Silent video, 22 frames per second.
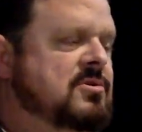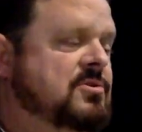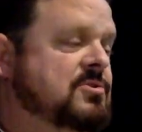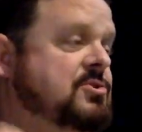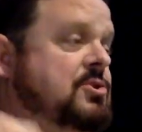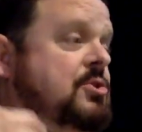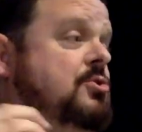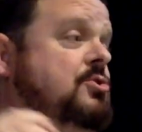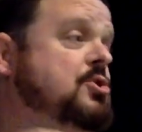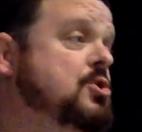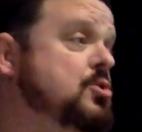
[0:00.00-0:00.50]

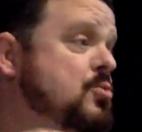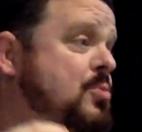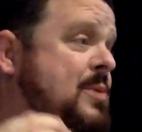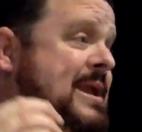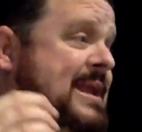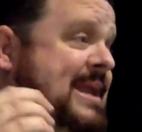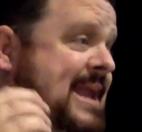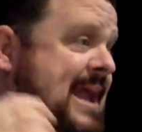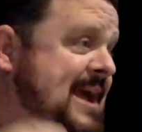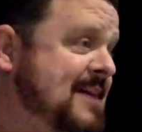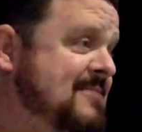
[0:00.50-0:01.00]
do you
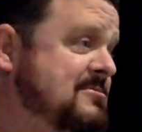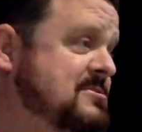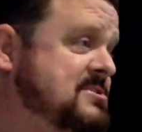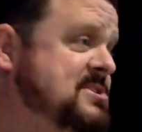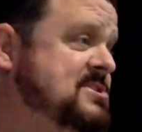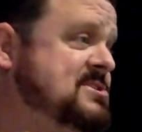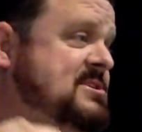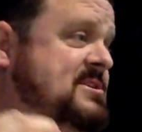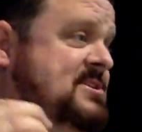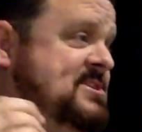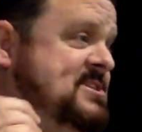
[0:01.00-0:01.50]
renounce
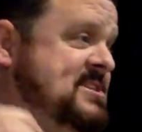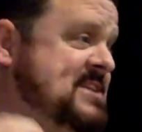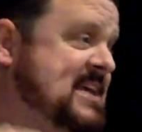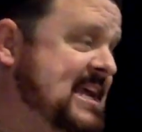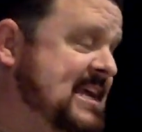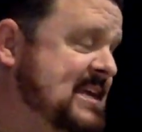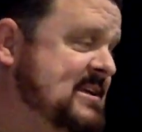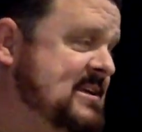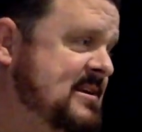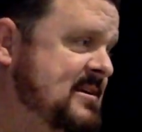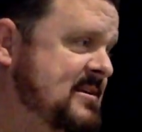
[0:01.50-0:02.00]

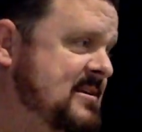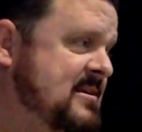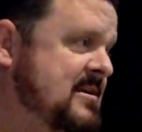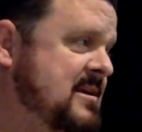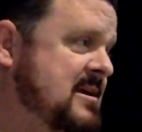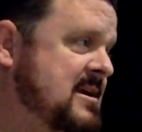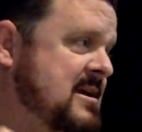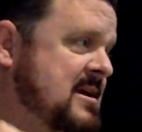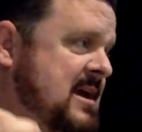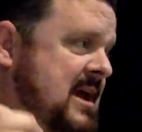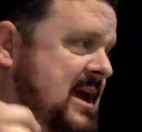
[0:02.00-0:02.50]
Satan
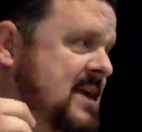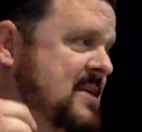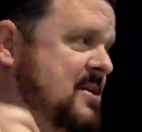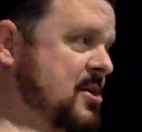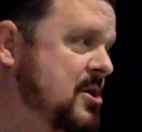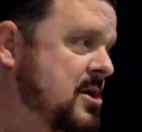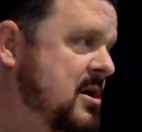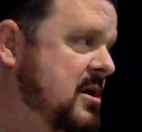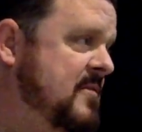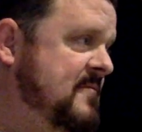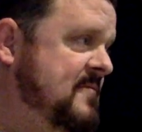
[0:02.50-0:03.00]
and
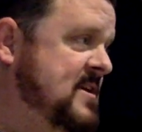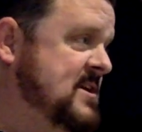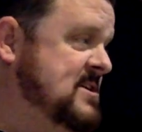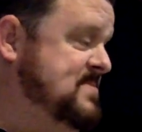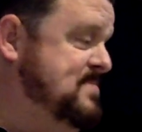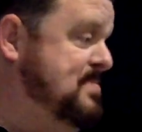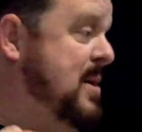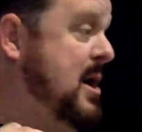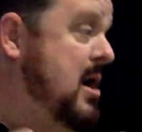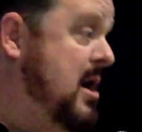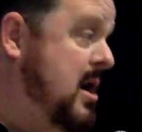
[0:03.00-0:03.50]
all of his
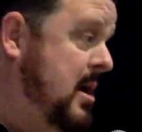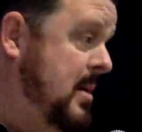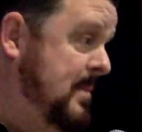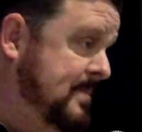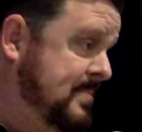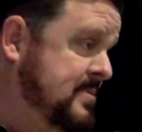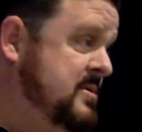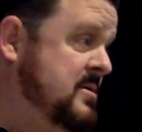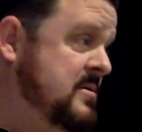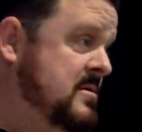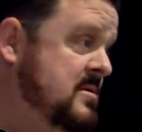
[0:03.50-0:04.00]

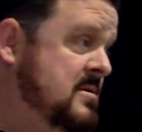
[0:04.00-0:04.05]
pomp?